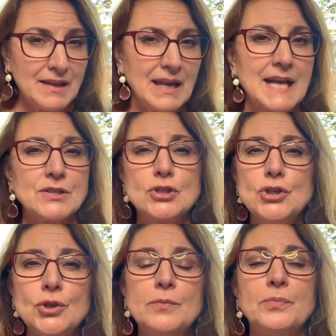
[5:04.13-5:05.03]
It has a
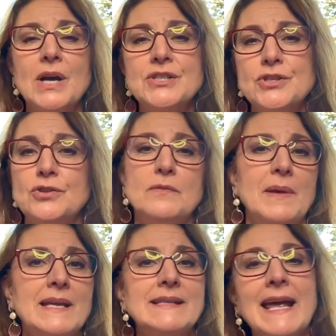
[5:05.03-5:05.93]
toothbrush,
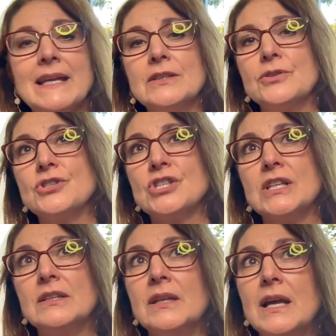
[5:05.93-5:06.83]
toothpaste, hand
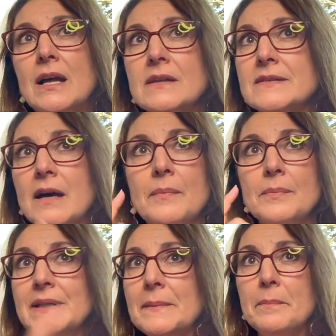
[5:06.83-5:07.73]
lotion,
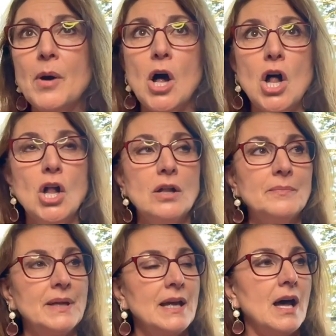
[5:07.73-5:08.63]
some lip
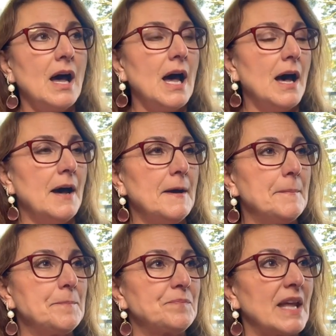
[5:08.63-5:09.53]
balm.
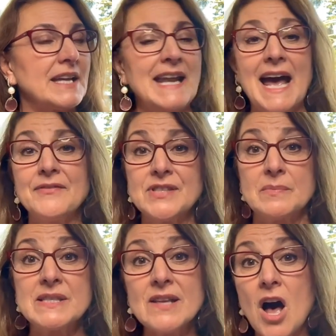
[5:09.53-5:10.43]
It can have
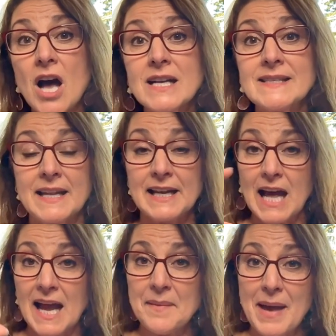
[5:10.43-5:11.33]
some socks and an
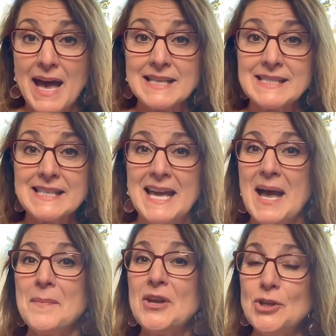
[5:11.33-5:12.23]
eye mask,
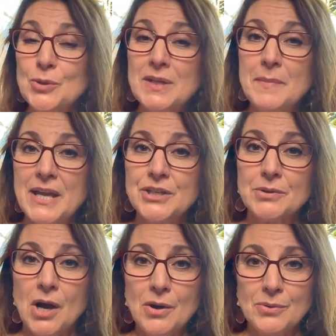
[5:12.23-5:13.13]
but you can make
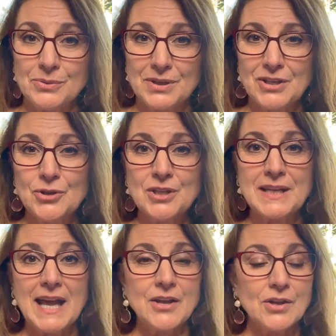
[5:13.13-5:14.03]
your own. You
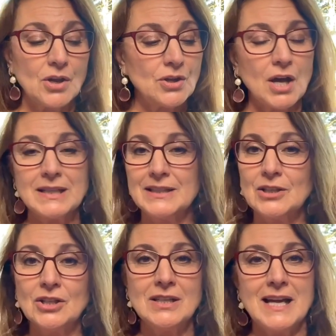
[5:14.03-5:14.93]
can get a
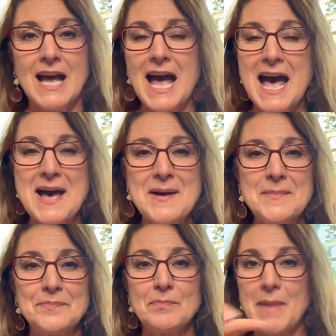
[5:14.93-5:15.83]
little
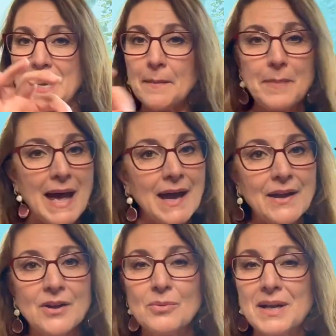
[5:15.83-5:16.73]
makeup
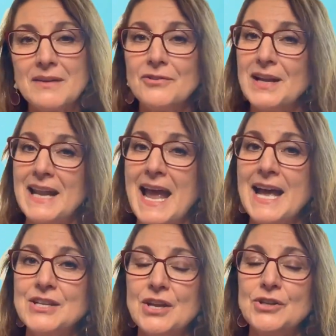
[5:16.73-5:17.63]
bag or whatever and
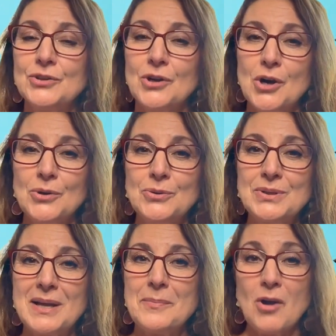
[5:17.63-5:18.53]
add your
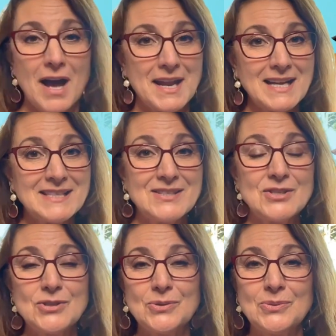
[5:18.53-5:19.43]
own products
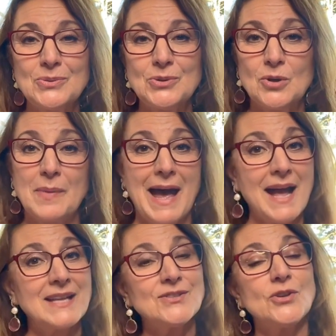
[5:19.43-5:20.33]
to your
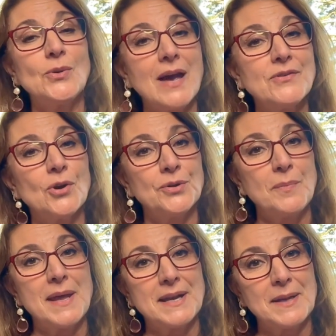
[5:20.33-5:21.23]
bag. And so you have your own
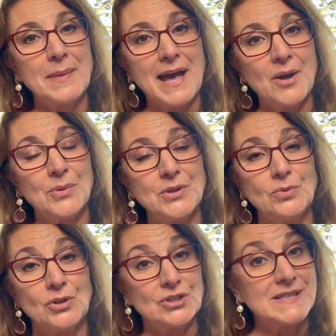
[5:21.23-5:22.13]
amenity bag
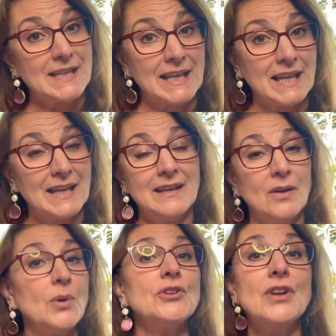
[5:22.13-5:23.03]
when
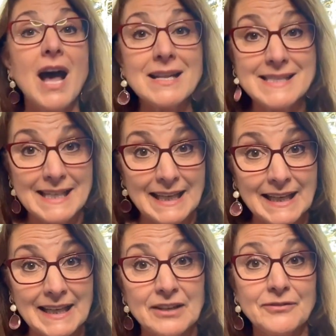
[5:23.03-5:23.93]
you're not
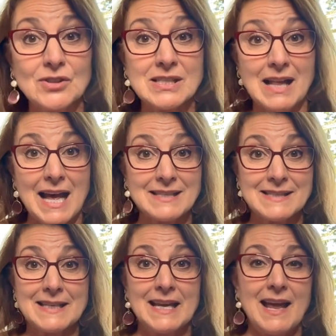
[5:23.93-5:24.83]
sitting in first
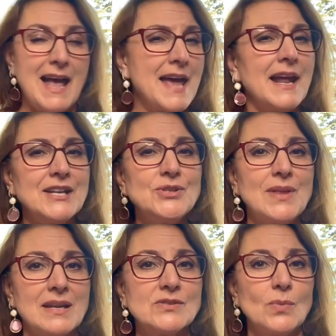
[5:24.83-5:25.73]
class. And I do
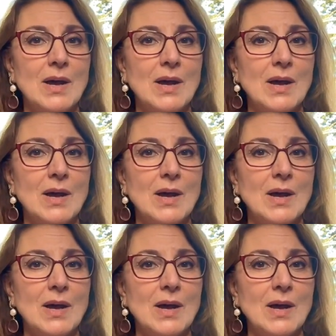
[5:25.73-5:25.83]
that as